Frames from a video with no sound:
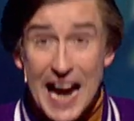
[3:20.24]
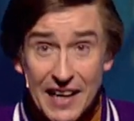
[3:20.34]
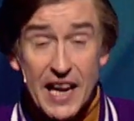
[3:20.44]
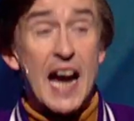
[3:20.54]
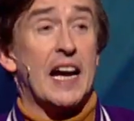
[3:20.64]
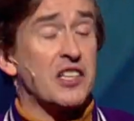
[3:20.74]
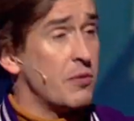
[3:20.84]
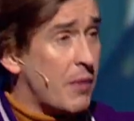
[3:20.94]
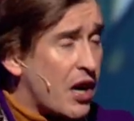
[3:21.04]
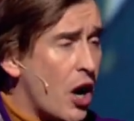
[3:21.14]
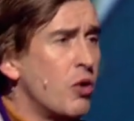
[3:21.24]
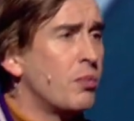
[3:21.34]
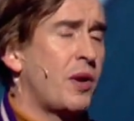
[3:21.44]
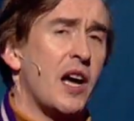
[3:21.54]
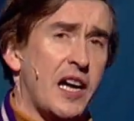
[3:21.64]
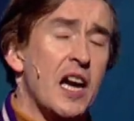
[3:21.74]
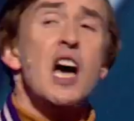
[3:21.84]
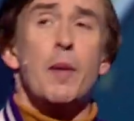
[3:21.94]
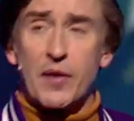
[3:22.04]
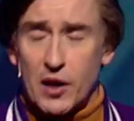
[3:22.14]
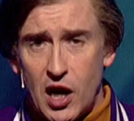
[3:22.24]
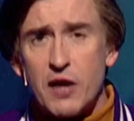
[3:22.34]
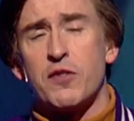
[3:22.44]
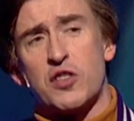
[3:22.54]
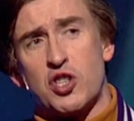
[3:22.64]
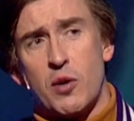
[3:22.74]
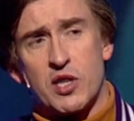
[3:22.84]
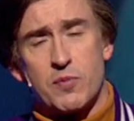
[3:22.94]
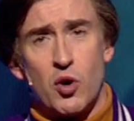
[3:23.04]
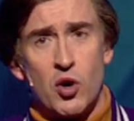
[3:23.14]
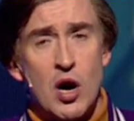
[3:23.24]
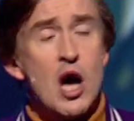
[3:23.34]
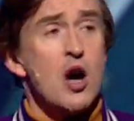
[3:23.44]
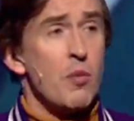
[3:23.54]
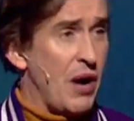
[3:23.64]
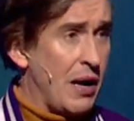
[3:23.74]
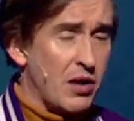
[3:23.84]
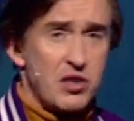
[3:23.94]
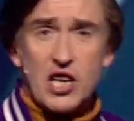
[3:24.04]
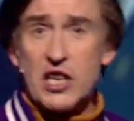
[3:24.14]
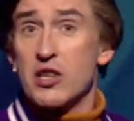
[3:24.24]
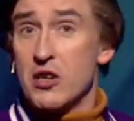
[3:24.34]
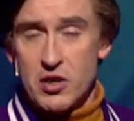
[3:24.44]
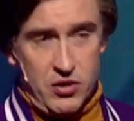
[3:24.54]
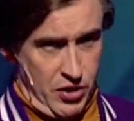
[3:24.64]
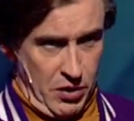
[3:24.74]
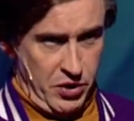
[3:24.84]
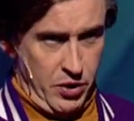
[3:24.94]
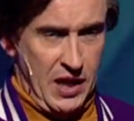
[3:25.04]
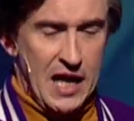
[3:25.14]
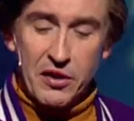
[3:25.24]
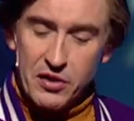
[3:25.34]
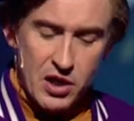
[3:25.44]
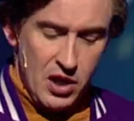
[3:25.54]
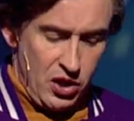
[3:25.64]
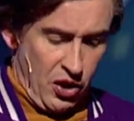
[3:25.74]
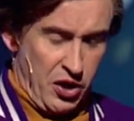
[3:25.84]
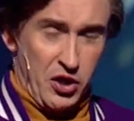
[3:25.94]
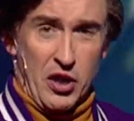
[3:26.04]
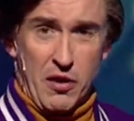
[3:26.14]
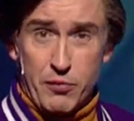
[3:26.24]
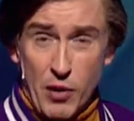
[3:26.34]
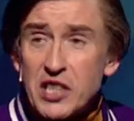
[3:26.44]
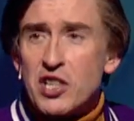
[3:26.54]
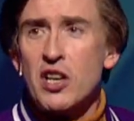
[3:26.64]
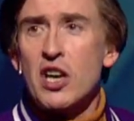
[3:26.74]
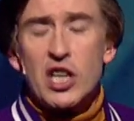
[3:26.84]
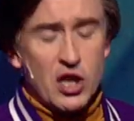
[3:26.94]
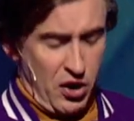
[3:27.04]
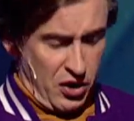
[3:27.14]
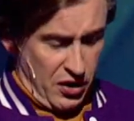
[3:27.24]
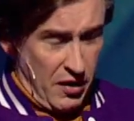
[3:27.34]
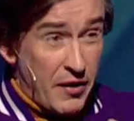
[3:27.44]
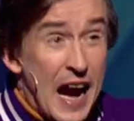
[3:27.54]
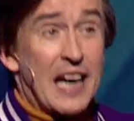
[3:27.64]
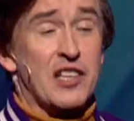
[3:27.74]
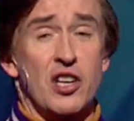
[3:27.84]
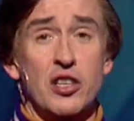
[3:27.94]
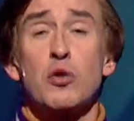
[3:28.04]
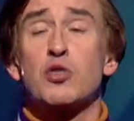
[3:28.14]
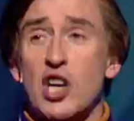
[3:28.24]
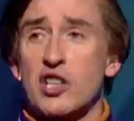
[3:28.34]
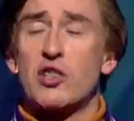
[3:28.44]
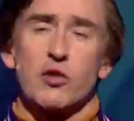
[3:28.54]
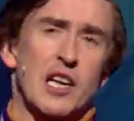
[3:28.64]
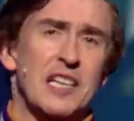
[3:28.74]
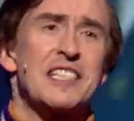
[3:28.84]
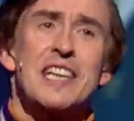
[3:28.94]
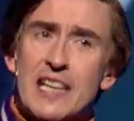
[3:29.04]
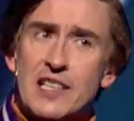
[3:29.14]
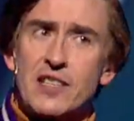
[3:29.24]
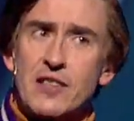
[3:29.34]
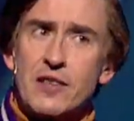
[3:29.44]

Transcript: and act in my own play about the life of Sir Thomas More, Brownlow said, Don't do it, Alan. You're not a good enough writer. You're not a good enough actor. You'll just look like a tit.